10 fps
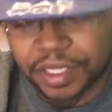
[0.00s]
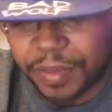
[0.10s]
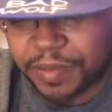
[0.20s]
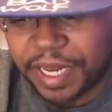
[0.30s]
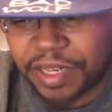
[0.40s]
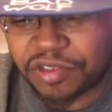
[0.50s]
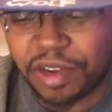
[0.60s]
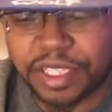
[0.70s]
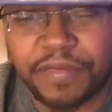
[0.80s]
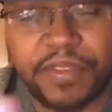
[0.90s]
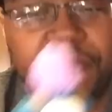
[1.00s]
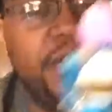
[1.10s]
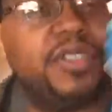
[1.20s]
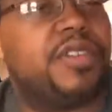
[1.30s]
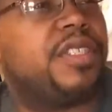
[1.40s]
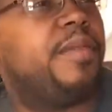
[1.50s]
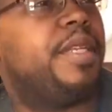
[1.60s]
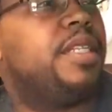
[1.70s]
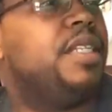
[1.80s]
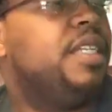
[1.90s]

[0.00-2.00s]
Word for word: so it must be like Trunks of the Future or something.